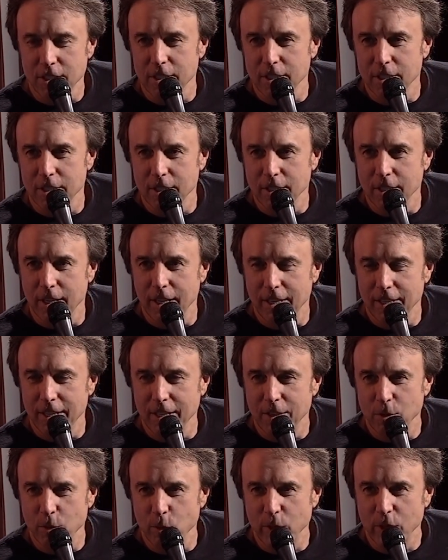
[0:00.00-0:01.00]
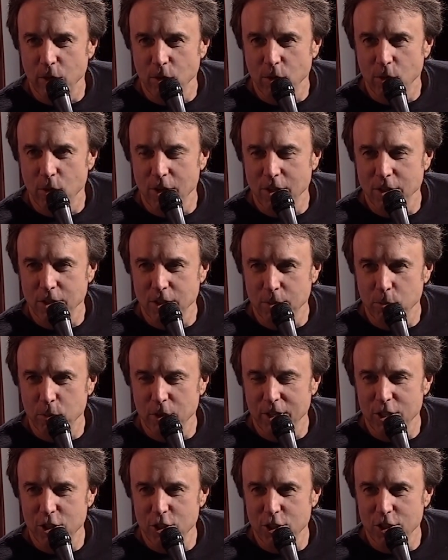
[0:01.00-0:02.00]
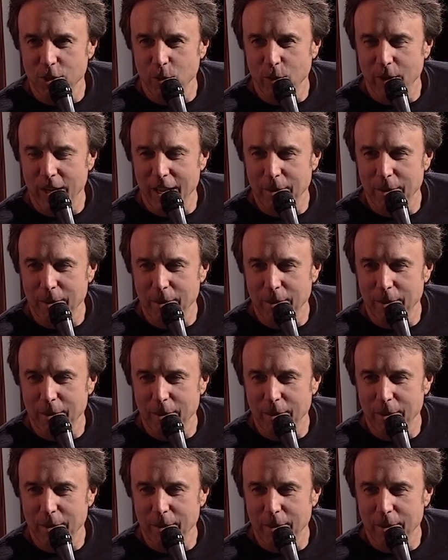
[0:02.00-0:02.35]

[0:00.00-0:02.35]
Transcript: and then we go across the bridge, and what